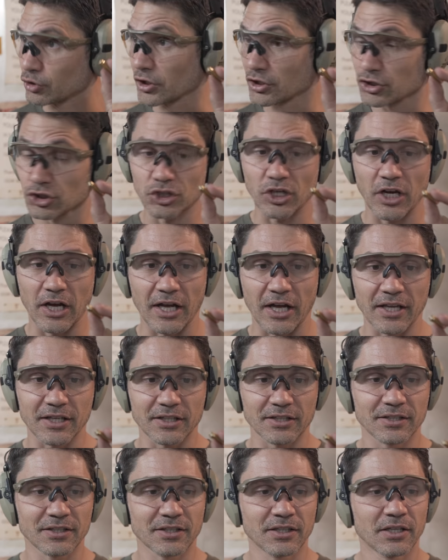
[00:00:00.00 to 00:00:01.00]
just
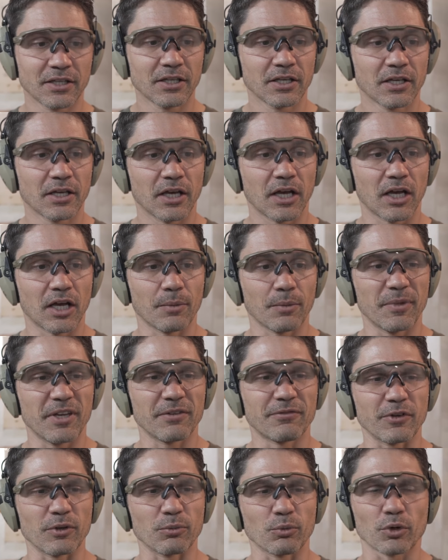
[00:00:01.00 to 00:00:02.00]
shot,
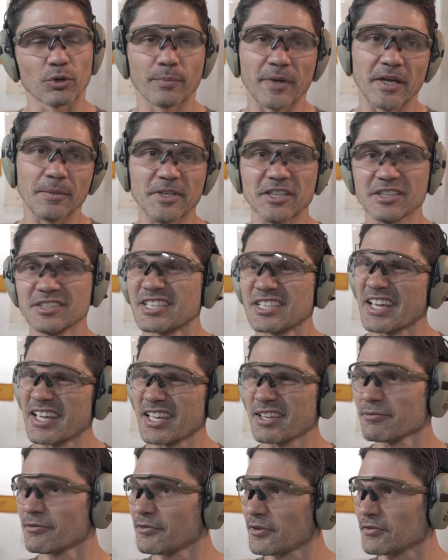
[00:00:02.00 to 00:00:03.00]
if it were maybe
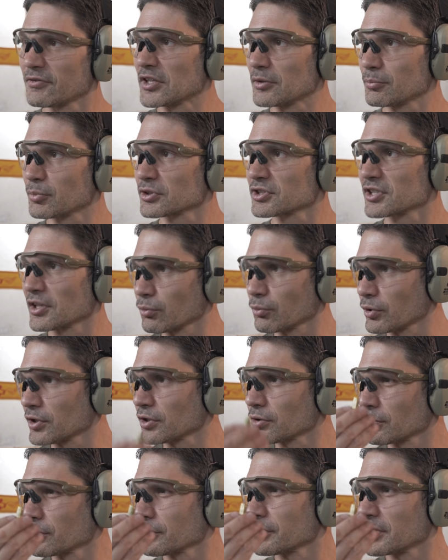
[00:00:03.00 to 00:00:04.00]
10, 15%
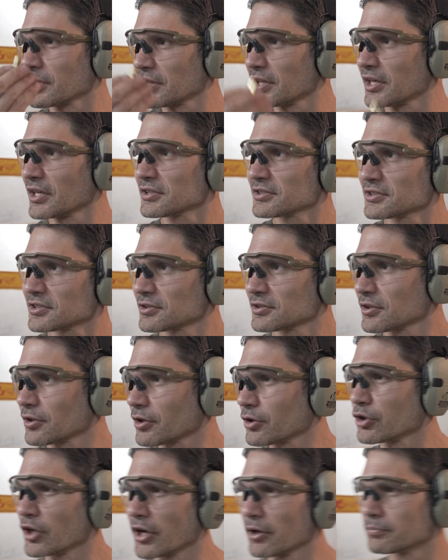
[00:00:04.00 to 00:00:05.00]
weaker than this,
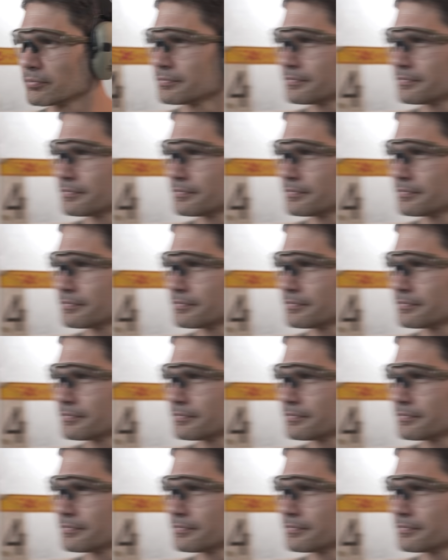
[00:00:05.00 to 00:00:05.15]
or no?